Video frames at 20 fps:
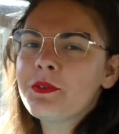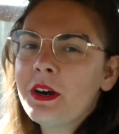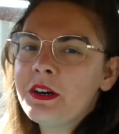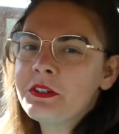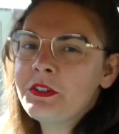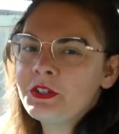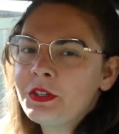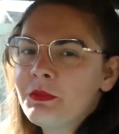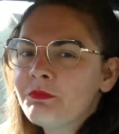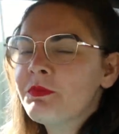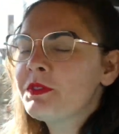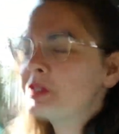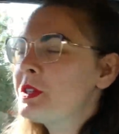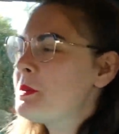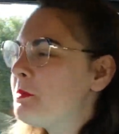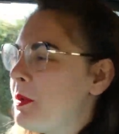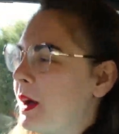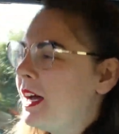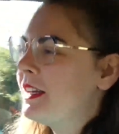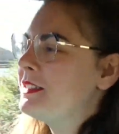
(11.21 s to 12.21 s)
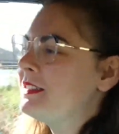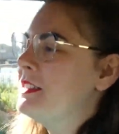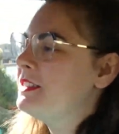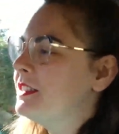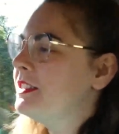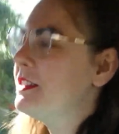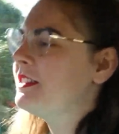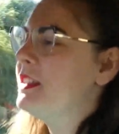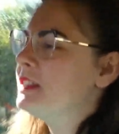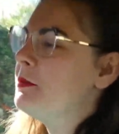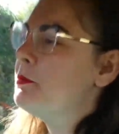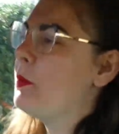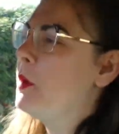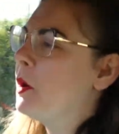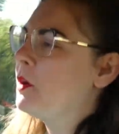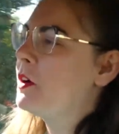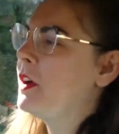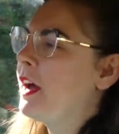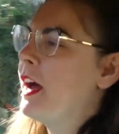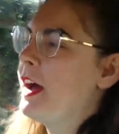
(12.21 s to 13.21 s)
welcome to the Passenger Seat
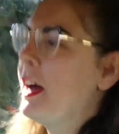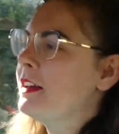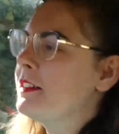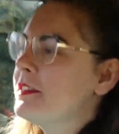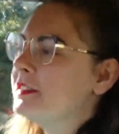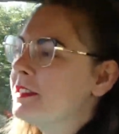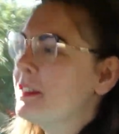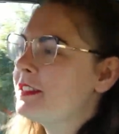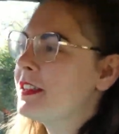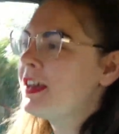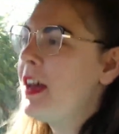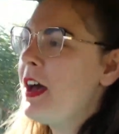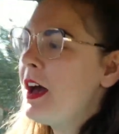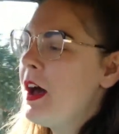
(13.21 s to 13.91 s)
Podcast,